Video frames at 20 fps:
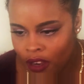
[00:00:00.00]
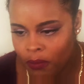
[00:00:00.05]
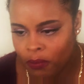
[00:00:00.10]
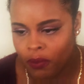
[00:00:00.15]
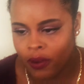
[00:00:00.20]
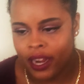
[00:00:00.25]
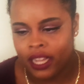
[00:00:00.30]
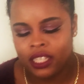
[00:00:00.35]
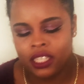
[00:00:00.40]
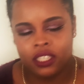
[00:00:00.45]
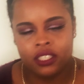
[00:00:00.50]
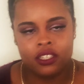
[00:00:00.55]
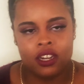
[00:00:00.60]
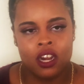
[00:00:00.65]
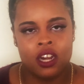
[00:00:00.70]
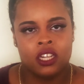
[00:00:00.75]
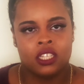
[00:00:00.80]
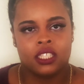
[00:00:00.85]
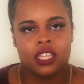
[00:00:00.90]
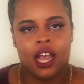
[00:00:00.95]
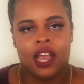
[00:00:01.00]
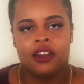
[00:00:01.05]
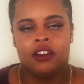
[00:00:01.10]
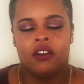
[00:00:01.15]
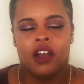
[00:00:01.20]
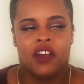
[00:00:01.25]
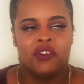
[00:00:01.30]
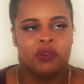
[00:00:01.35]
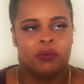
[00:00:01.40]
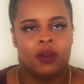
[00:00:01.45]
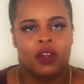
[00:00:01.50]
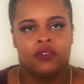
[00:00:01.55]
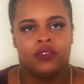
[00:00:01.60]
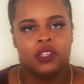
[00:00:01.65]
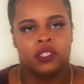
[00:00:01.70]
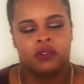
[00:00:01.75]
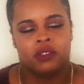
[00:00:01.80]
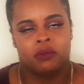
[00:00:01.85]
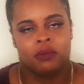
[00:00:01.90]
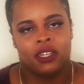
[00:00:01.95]
Brights or darks, I don't have a
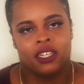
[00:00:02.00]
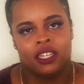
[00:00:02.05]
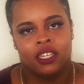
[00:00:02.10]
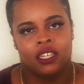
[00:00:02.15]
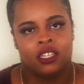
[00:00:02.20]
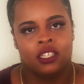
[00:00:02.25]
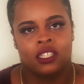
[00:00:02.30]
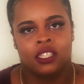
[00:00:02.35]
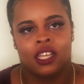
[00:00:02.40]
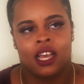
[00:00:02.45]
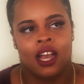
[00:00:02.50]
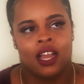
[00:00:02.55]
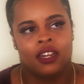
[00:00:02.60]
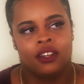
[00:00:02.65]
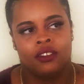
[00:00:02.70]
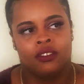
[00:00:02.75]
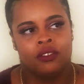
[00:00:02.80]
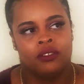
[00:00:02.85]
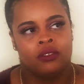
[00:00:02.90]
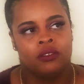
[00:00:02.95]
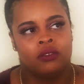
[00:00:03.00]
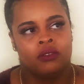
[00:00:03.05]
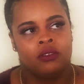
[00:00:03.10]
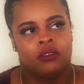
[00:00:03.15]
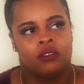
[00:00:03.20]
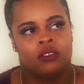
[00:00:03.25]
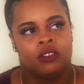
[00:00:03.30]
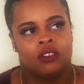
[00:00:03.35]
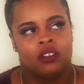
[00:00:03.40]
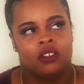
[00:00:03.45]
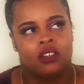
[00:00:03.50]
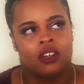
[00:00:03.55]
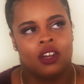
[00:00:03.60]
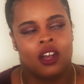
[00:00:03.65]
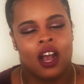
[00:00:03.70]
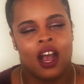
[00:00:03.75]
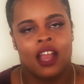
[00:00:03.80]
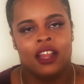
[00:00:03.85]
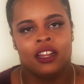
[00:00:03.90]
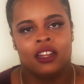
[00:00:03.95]
preference with my nails. I
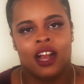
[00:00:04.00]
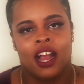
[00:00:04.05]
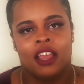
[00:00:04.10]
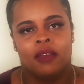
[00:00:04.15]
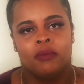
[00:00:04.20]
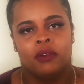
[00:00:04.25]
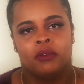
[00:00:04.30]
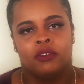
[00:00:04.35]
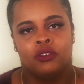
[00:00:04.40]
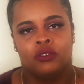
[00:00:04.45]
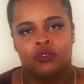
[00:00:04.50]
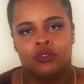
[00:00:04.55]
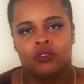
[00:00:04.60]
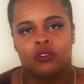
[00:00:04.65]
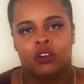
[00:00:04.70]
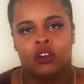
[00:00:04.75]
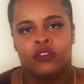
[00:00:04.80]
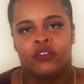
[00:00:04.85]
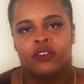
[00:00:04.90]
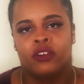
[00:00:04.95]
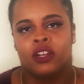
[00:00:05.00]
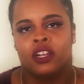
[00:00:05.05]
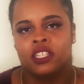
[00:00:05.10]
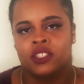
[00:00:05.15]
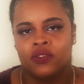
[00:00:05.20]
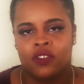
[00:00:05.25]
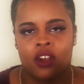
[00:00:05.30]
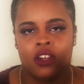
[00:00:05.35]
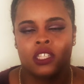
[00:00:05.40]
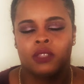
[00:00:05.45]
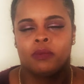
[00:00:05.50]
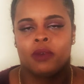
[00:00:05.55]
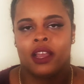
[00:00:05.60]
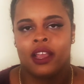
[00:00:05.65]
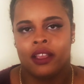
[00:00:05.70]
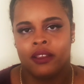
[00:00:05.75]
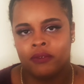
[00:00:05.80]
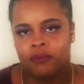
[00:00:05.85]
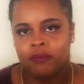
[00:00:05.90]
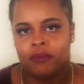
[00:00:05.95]
am a neutral girl for as far as
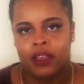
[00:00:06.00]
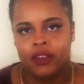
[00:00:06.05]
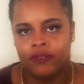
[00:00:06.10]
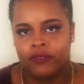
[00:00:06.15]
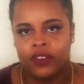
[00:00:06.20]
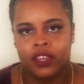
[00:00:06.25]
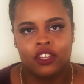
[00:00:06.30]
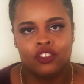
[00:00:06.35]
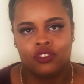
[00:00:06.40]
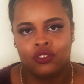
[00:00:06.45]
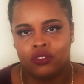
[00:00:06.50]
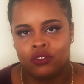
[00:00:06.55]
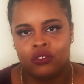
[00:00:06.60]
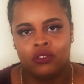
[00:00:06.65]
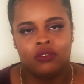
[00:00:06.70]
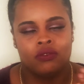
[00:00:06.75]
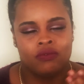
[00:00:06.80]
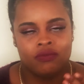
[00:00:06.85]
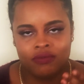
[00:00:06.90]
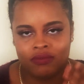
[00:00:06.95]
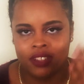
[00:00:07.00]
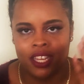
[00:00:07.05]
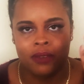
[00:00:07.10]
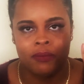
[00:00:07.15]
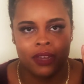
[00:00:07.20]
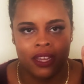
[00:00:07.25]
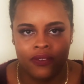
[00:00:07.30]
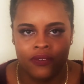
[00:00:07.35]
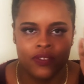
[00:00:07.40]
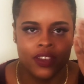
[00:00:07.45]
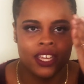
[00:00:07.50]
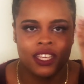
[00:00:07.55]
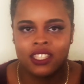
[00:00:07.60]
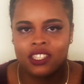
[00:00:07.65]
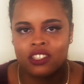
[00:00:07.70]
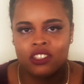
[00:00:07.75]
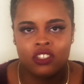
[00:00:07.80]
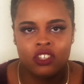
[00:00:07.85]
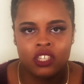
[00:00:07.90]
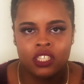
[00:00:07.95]
my facial, like my
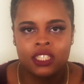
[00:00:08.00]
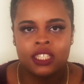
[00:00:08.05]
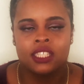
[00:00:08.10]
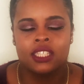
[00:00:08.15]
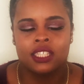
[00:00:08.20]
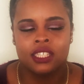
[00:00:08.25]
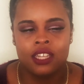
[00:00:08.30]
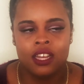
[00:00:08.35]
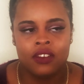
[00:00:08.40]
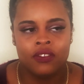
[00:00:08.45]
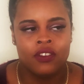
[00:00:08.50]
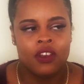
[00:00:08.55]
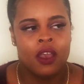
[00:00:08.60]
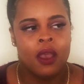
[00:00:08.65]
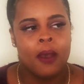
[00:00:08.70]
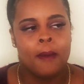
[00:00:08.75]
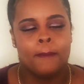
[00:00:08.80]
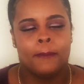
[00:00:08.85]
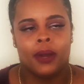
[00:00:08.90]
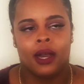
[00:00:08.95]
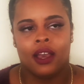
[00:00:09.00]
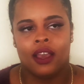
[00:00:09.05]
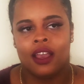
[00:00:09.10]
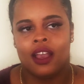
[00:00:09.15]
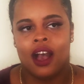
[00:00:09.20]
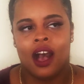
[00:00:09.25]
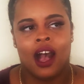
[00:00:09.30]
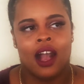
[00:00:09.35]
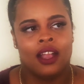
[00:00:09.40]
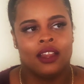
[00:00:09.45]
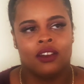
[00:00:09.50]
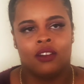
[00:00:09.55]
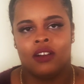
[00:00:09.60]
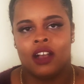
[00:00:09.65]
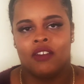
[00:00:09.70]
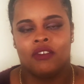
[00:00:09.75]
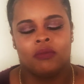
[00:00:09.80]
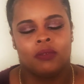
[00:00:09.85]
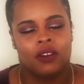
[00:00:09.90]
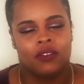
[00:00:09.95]
face looks and stuff, but I don't
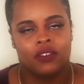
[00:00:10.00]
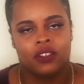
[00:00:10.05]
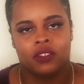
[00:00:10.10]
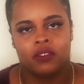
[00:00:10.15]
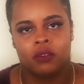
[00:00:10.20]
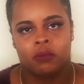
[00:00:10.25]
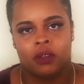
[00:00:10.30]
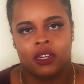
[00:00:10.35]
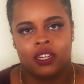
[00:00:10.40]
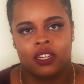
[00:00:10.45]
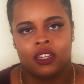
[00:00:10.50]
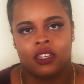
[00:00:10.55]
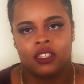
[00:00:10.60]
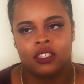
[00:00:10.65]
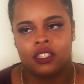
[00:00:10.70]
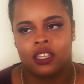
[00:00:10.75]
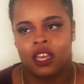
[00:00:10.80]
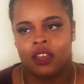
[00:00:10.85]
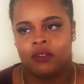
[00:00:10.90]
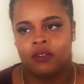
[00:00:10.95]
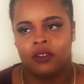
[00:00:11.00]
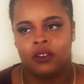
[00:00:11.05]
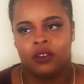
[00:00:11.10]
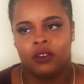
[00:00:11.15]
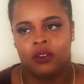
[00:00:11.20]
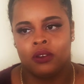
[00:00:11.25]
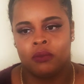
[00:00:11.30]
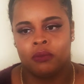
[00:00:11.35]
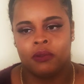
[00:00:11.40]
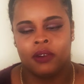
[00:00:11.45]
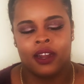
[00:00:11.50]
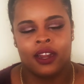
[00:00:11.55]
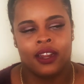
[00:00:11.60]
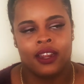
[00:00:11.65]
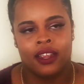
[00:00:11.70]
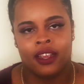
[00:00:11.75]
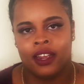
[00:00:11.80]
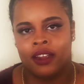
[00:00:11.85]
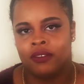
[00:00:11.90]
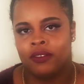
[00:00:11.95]
have a preference with my nails. I will go
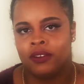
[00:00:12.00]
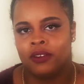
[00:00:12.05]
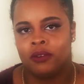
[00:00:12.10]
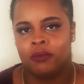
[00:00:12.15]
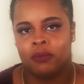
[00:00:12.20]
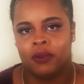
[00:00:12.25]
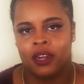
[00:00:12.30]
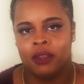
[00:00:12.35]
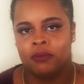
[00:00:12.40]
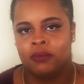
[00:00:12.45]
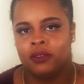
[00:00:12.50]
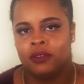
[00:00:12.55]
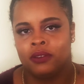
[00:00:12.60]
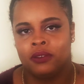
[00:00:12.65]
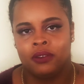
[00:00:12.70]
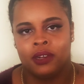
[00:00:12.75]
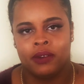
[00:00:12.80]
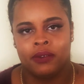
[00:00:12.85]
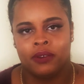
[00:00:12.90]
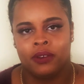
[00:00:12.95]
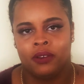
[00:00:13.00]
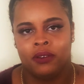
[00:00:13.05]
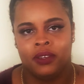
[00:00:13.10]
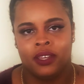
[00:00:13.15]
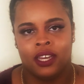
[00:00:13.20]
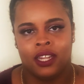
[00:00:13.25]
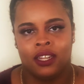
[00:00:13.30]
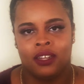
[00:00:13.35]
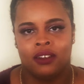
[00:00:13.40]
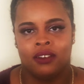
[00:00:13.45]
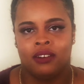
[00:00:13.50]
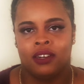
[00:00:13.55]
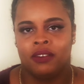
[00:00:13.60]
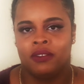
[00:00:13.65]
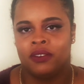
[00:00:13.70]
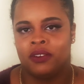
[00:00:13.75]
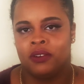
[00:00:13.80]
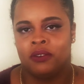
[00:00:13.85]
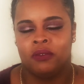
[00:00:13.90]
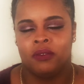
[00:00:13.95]
bright, I will go bright blue, I will go yellow, I
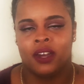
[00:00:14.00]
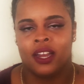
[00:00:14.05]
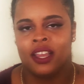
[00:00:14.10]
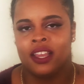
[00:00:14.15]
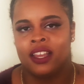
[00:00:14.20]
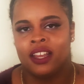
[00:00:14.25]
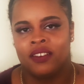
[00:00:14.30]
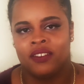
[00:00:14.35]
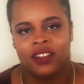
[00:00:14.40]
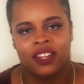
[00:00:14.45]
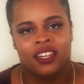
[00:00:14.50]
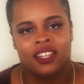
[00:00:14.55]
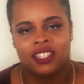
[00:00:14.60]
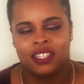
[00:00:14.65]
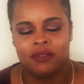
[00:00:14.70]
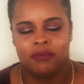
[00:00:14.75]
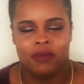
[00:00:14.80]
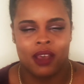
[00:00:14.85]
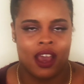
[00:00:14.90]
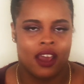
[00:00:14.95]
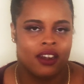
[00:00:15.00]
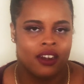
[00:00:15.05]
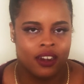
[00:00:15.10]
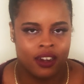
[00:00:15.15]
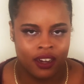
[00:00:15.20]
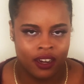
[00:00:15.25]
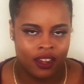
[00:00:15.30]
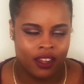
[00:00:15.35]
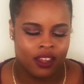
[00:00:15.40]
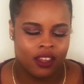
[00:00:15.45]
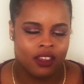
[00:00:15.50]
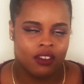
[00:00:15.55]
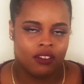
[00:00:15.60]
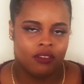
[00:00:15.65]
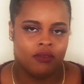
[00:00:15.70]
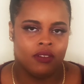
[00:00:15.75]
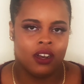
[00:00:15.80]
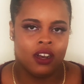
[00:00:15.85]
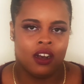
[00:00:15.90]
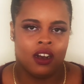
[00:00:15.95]
will go white. It doesn't matter.
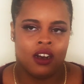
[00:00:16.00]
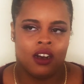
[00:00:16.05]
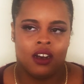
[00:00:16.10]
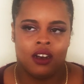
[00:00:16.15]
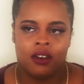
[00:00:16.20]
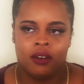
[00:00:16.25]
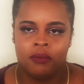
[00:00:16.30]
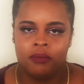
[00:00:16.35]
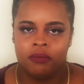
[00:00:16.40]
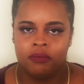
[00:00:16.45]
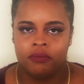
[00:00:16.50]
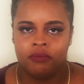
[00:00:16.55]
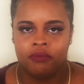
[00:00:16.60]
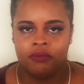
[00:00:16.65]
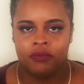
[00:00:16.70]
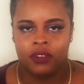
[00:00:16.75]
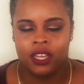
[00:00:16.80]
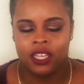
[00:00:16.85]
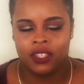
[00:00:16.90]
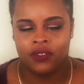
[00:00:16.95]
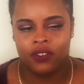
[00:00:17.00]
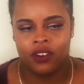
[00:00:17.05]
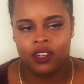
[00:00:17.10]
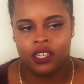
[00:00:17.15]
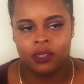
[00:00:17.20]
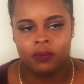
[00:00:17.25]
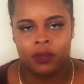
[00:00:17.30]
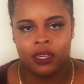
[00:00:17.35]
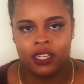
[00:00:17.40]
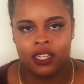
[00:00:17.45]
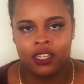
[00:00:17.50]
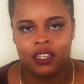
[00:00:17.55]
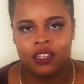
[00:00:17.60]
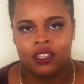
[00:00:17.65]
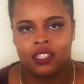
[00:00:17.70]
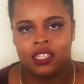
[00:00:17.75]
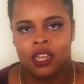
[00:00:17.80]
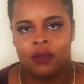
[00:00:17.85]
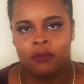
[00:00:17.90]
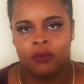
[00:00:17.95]
Well, as far as my
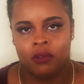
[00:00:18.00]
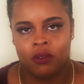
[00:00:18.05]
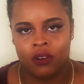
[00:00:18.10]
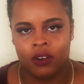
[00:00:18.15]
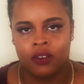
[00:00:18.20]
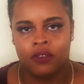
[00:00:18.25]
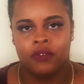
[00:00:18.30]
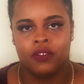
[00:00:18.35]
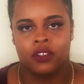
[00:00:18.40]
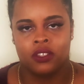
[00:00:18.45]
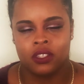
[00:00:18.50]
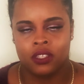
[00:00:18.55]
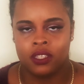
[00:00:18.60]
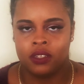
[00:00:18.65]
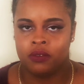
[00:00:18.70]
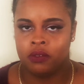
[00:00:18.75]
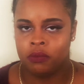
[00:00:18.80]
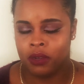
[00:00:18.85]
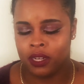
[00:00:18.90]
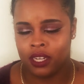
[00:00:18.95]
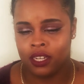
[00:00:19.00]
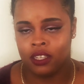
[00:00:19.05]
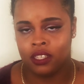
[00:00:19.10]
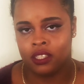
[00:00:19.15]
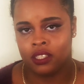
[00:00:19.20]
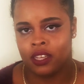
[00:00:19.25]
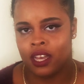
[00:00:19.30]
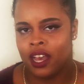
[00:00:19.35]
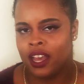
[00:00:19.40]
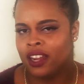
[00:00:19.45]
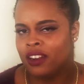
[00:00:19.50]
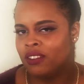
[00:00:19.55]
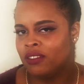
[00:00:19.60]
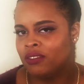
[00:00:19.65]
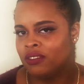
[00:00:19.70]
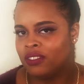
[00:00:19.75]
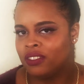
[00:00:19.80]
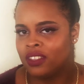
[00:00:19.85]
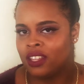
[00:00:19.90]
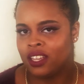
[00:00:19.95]
nails, I'm more versatile with my nails. I
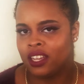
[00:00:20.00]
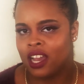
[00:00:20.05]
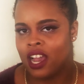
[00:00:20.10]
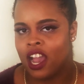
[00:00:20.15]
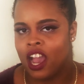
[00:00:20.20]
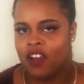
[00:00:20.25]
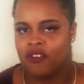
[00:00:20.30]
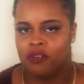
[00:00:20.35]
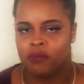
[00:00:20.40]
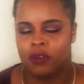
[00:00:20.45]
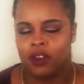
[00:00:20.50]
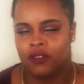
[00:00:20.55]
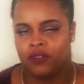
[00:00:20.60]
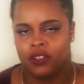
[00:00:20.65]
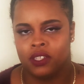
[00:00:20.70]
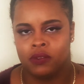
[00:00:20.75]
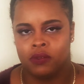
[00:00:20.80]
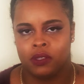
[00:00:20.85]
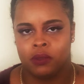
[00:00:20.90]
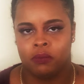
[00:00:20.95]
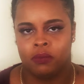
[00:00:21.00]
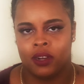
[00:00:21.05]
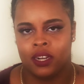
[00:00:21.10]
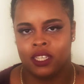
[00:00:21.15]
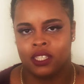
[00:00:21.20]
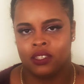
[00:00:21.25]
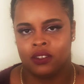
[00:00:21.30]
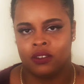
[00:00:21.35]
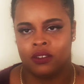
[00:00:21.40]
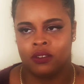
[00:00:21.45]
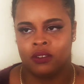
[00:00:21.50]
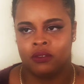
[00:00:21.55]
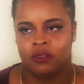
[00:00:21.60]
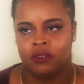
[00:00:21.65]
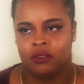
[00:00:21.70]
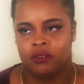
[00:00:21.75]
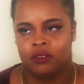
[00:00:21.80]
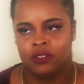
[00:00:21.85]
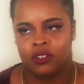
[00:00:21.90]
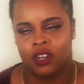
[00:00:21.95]
don't think I have a preference with brights or
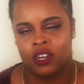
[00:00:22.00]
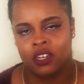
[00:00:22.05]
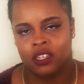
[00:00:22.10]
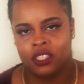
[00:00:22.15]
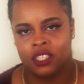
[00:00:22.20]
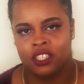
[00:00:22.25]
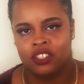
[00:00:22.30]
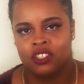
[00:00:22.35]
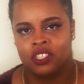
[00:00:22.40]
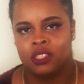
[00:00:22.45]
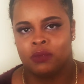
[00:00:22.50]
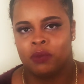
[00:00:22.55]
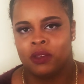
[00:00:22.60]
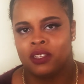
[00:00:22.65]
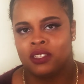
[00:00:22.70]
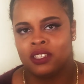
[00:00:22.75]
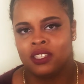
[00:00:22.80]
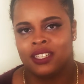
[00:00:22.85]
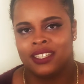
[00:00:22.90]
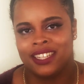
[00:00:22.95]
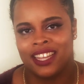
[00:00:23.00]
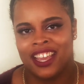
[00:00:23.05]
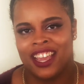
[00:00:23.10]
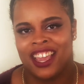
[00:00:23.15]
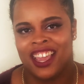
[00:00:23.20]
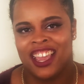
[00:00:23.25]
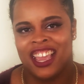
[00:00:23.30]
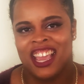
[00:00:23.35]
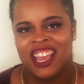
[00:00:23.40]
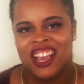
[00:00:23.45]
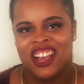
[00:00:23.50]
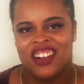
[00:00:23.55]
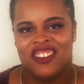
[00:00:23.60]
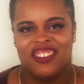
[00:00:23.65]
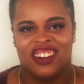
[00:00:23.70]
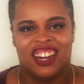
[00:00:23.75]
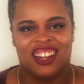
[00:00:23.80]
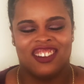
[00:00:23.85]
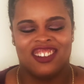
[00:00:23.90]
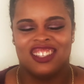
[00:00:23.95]
darks. It just depends on the day
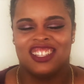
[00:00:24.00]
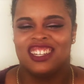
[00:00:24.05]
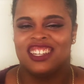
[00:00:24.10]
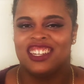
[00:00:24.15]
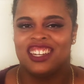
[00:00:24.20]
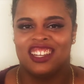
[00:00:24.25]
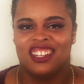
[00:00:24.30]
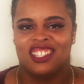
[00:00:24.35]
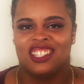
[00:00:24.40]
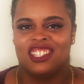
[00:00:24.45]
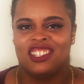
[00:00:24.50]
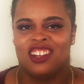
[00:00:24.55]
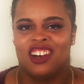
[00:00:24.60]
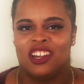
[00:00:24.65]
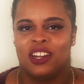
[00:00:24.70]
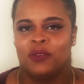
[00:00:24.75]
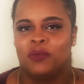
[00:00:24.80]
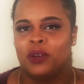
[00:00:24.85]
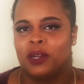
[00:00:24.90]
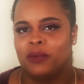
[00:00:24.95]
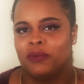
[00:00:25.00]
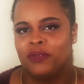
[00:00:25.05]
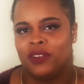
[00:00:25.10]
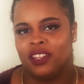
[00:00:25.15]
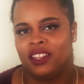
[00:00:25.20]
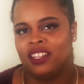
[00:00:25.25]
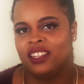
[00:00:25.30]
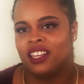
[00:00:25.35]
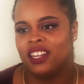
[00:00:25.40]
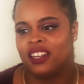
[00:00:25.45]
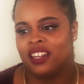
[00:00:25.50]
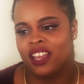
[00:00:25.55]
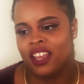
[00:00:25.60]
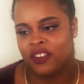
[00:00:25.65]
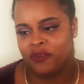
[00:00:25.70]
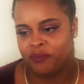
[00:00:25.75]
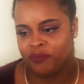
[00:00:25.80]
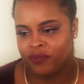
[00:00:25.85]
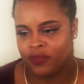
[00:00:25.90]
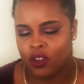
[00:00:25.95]
when I go to the nail salon and what I'm feeling that
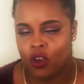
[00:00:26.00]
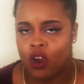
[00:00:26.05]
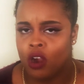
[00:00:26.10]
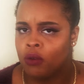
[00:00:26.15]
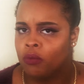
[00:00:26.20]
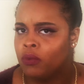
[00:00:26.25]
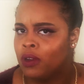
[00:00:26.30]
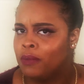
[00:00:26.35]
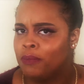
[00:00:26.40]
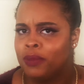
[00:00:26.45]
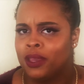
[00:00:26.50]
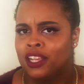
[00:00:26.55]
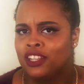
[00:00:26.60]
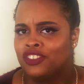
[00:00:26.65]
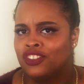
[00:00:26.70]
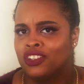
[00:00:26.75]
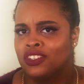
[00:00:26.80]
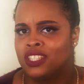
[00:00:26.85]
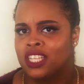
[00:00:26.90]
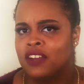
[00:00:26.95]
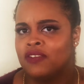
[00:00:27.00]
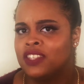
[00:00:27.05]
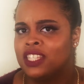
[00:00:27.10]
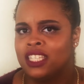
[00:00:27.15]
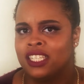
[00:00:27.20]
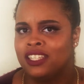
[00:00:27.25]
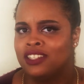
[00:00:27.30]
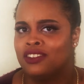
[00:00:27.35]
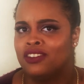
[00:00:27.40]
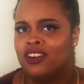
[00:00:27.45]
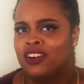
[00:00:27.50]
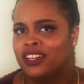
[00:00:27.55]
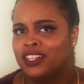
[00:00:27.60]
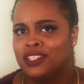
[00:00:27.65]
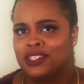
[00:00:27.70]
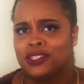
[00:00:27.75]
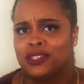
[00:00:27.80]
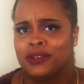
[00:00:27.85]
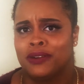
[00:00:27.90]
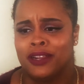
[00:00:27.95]
day, or what pictures I've seen on
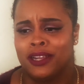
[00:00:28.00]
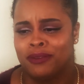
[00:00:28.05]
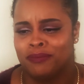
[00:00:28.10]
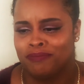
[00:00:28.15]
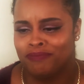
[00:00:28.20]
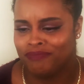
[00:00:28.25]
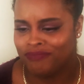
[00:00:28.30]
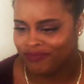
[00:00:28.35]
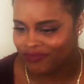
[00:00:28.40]
Instagram.